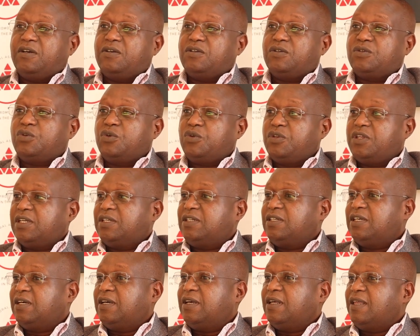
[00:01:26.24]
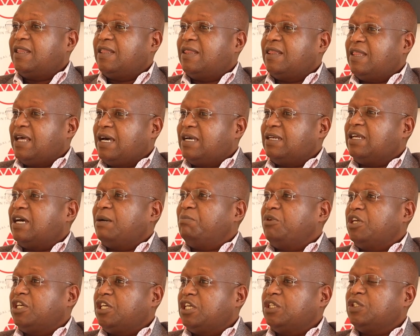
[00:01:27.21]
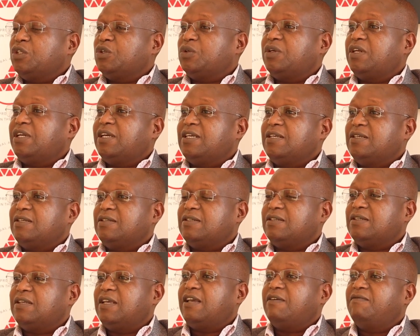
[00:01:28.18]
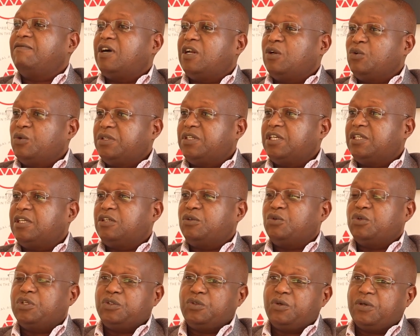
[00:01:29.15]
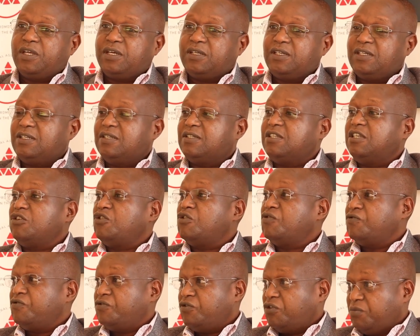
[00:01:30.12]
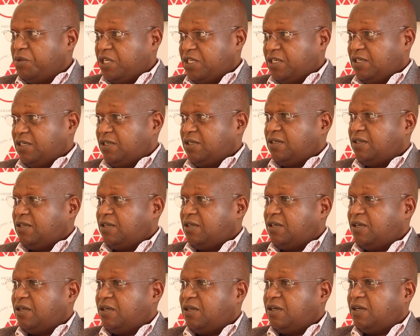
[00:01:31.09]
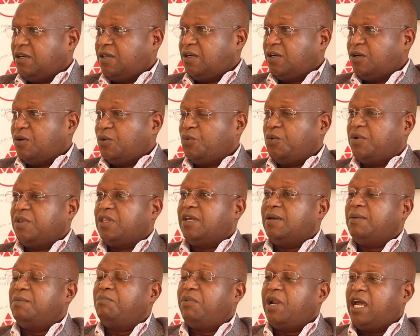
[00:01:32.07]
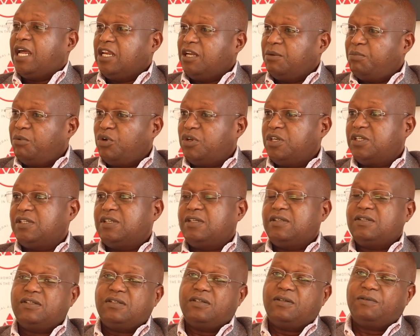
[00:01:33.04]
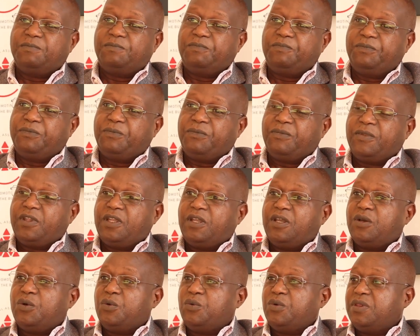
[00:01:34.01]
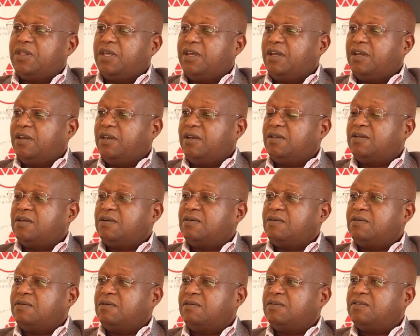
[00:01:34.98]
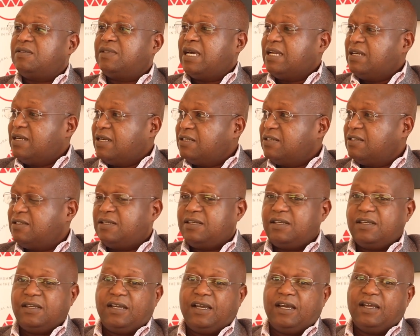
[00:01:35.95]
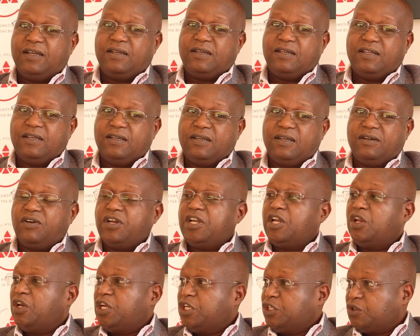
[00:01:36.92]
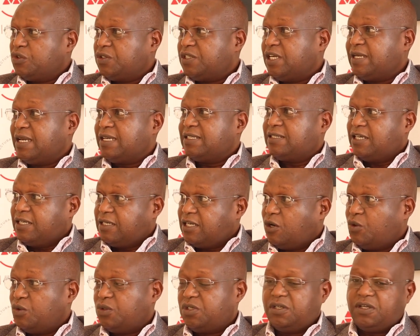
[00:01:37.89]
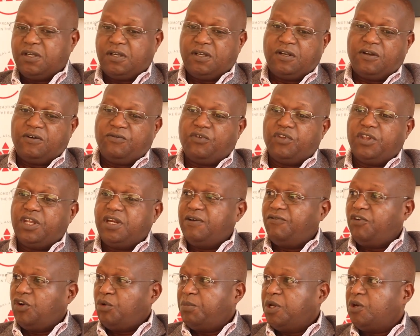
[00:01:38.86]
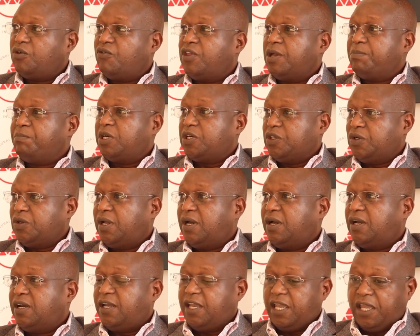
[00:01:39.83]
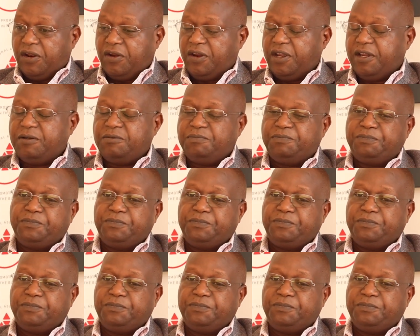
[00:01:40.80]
so that that application is evaluated to ensure that it is in conformity with the planning policies, with the standards and the regulations that are set out for the development of that particular area.